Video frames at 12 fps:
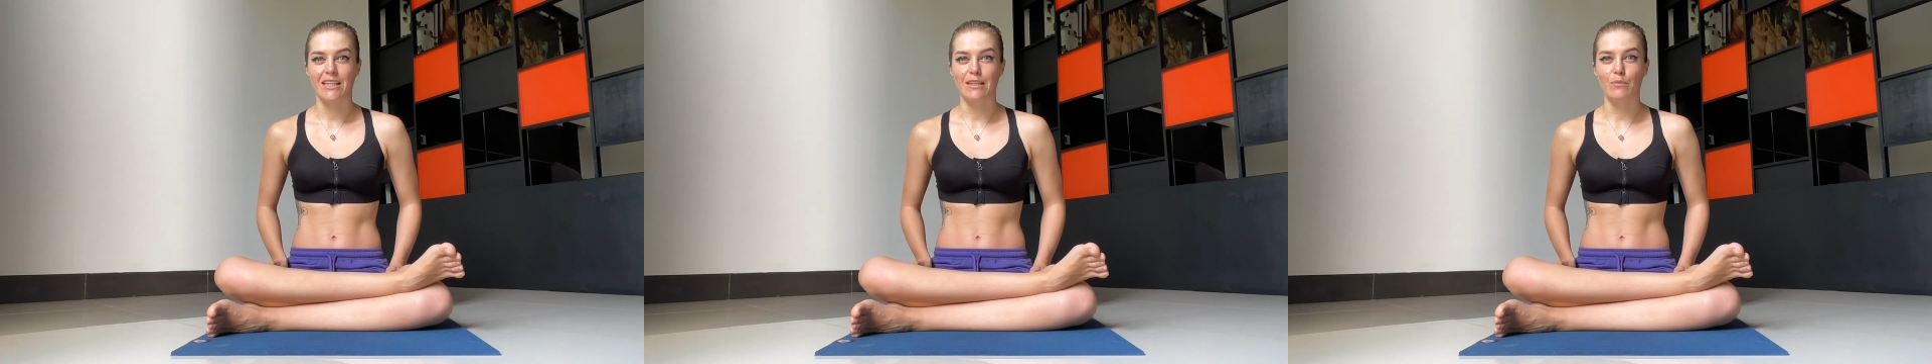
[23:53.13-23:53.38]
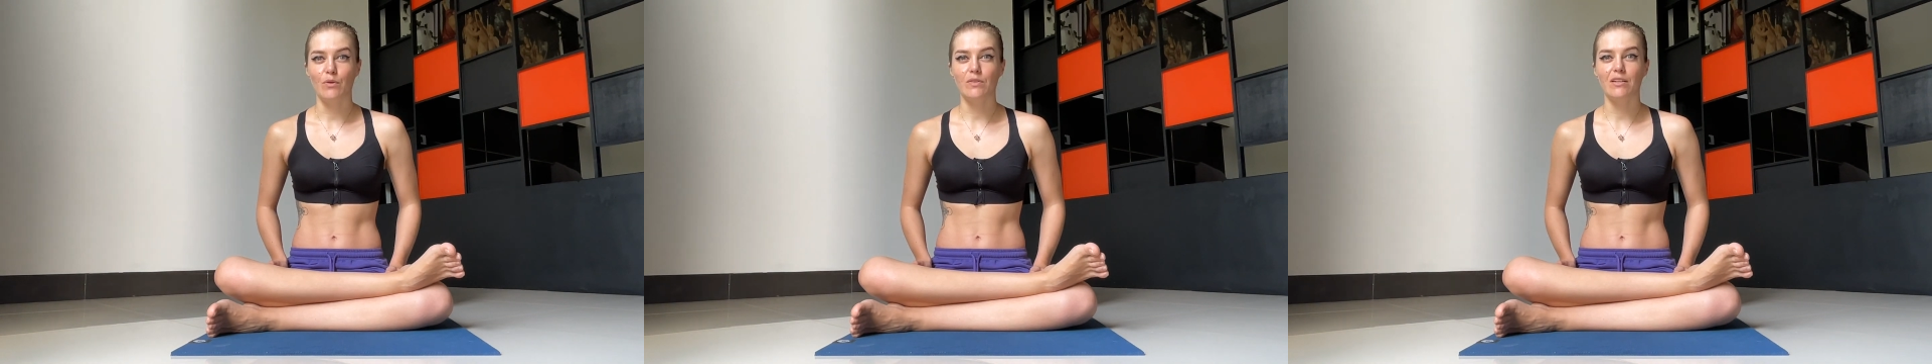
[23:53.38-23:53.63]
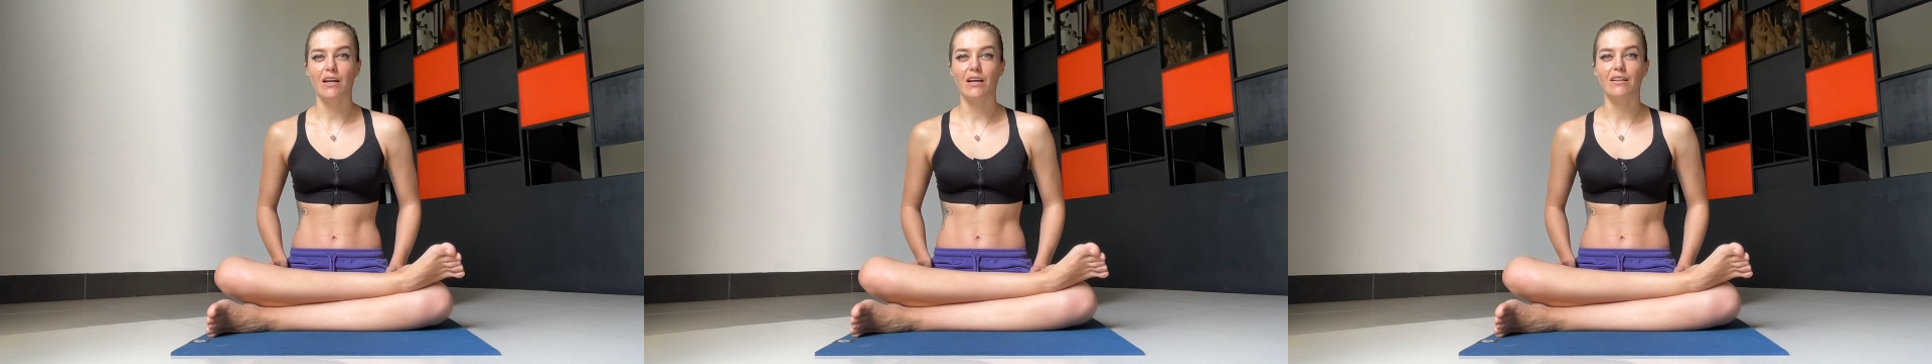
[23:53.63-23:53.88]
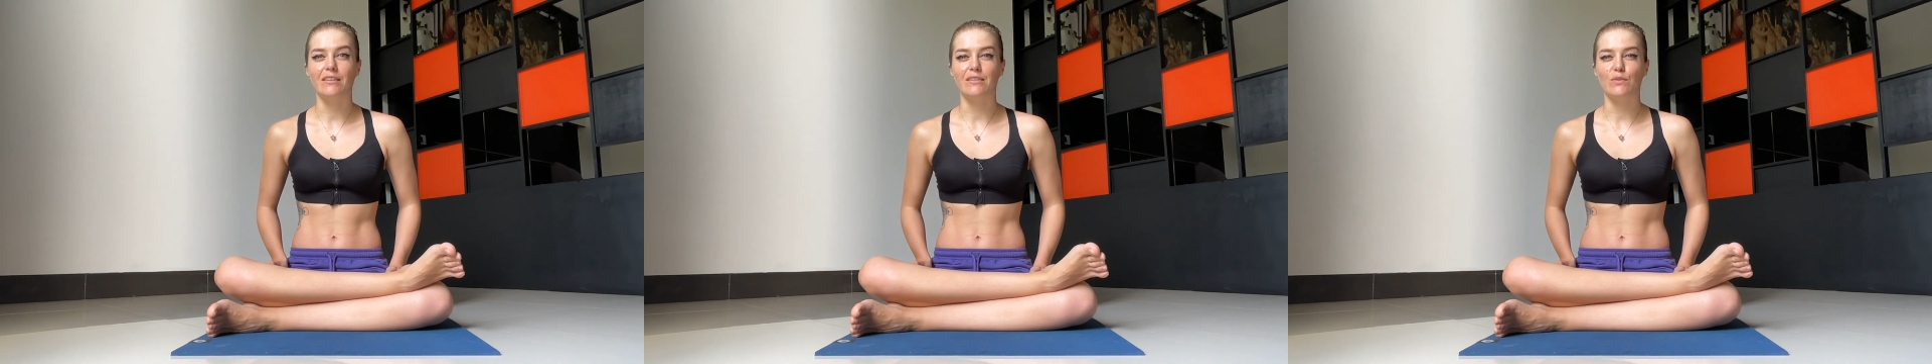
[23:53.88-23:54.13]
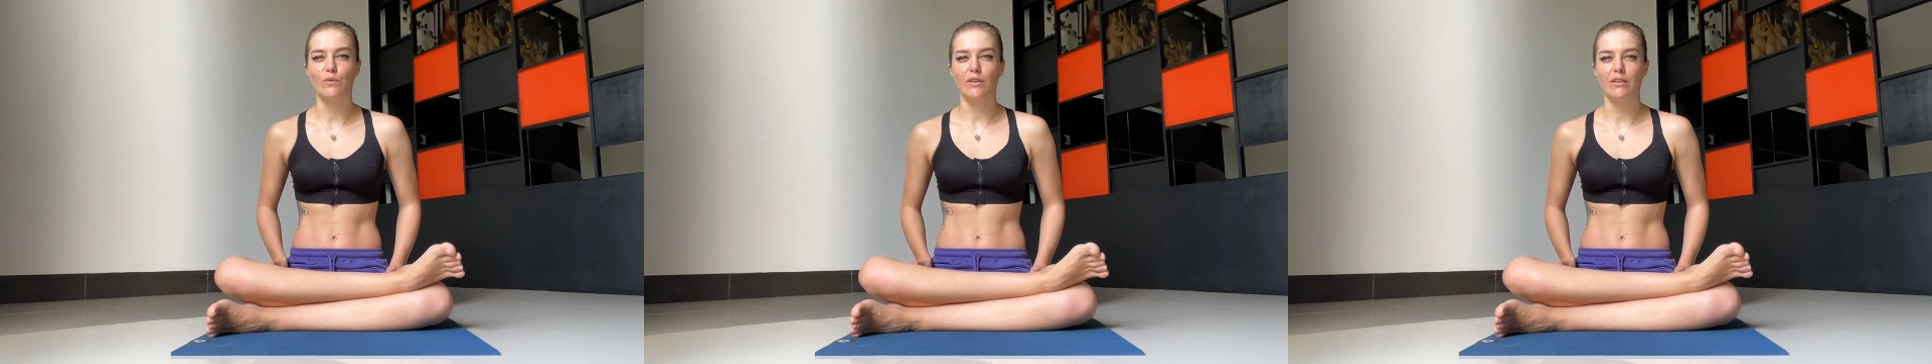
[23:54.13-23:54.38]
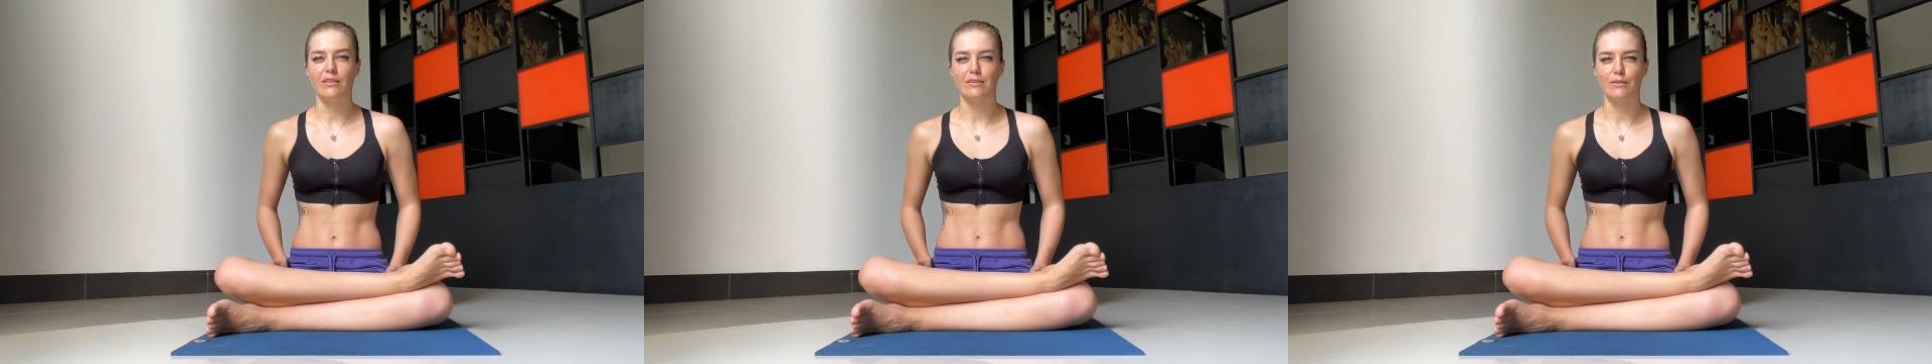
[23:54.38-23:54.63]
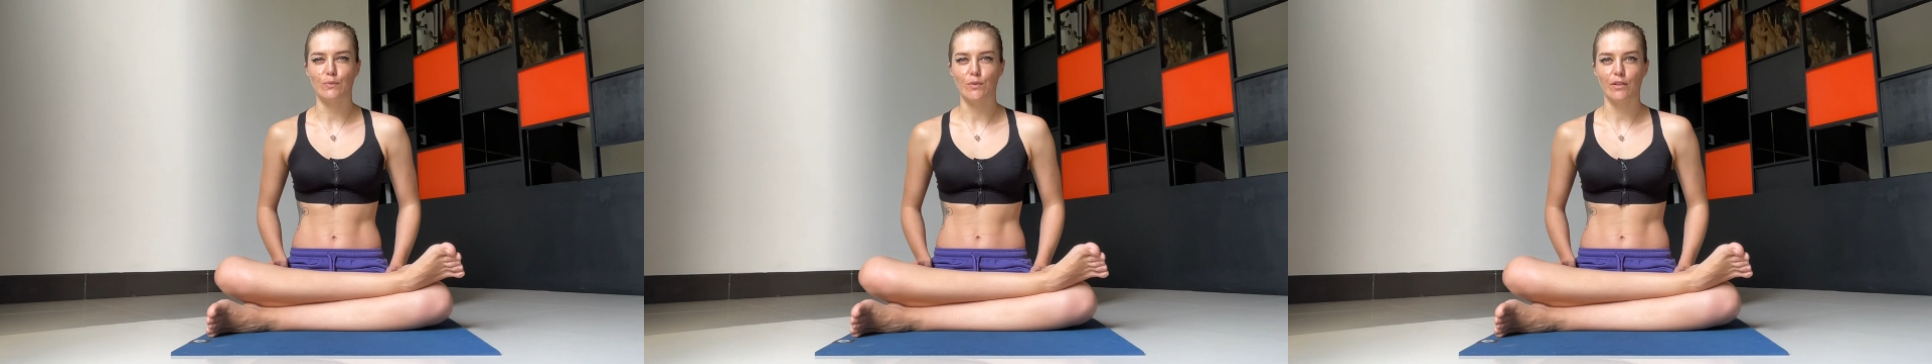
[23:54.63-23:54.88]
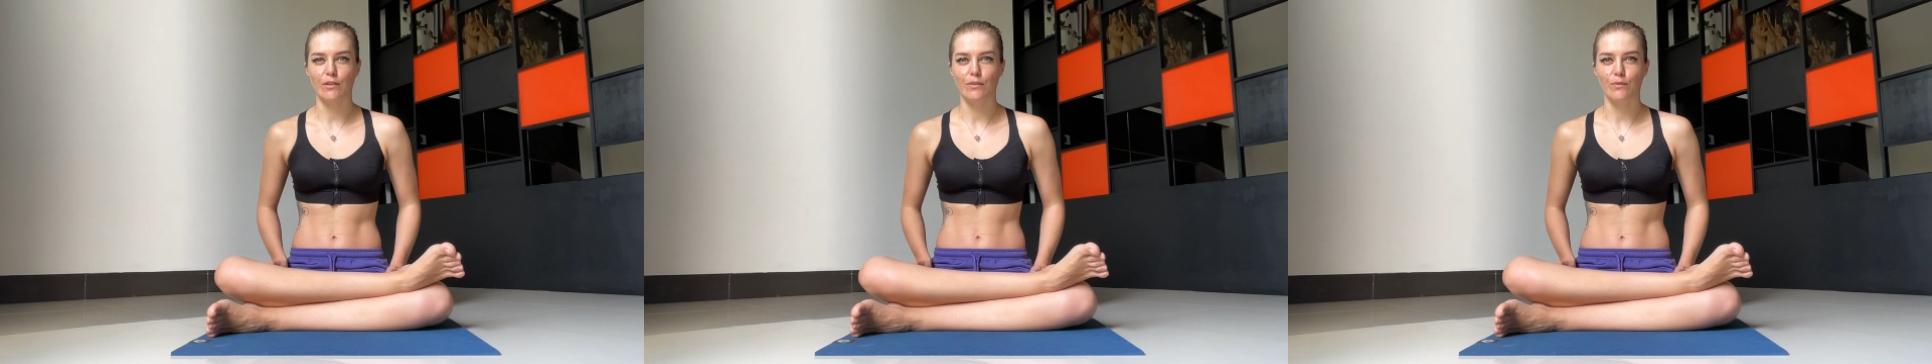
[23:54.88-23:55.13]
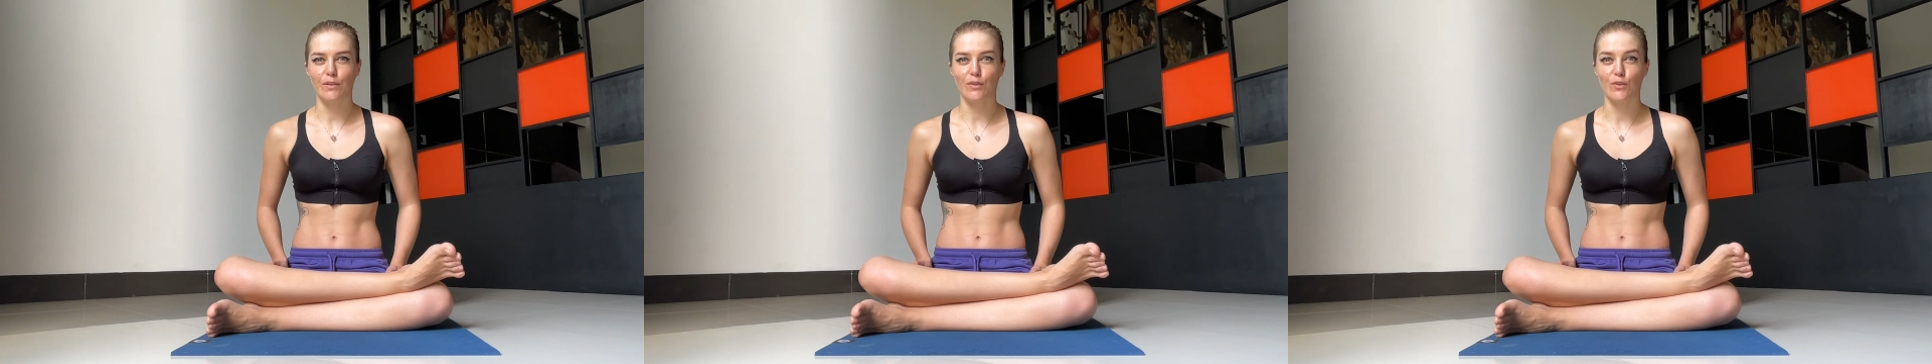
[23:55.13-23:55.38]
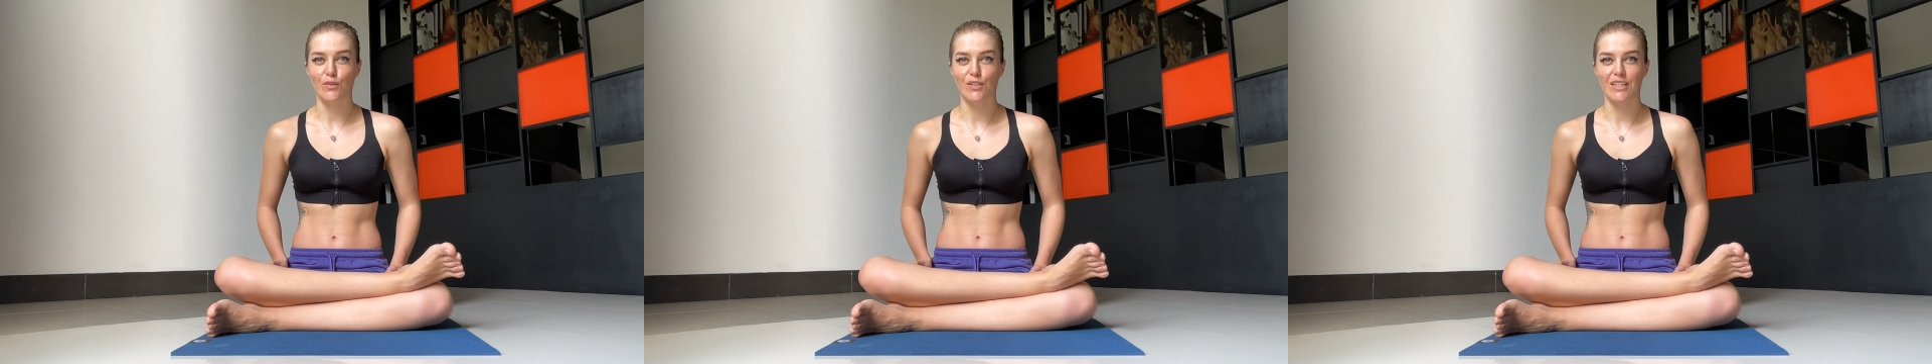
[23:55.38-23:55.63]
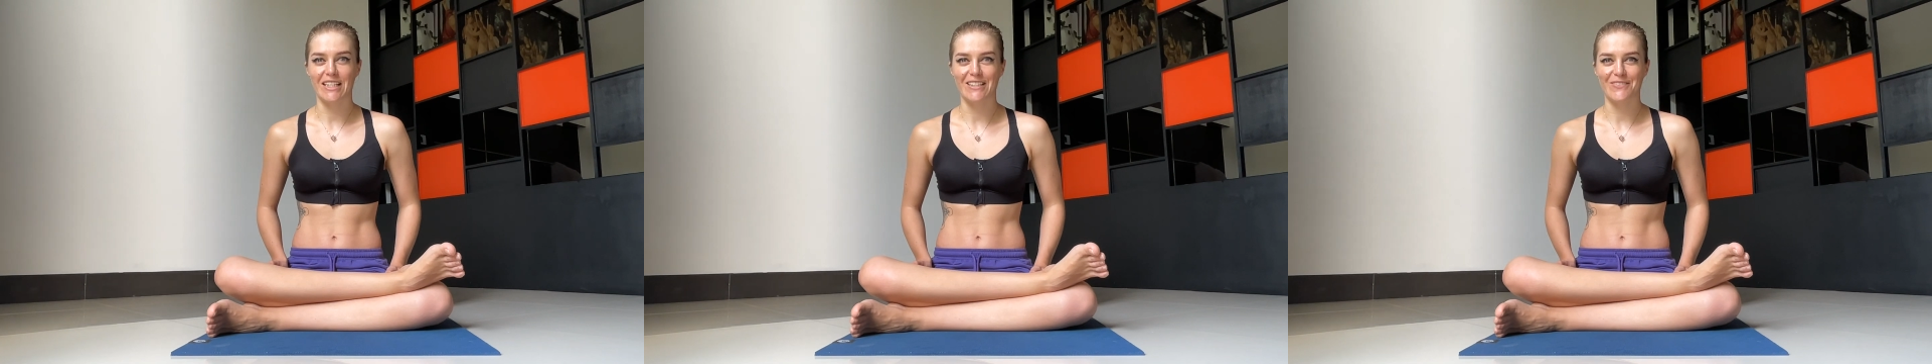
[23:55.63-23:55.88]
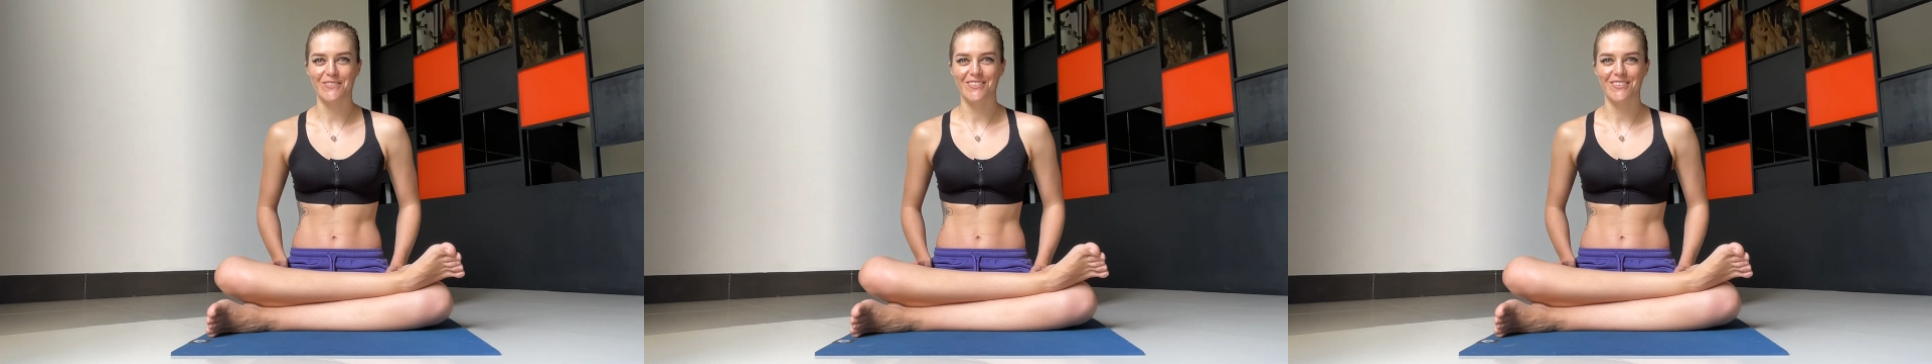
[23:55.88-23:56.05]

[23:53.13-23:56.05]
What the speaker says: The most hardest work is the work with yourself.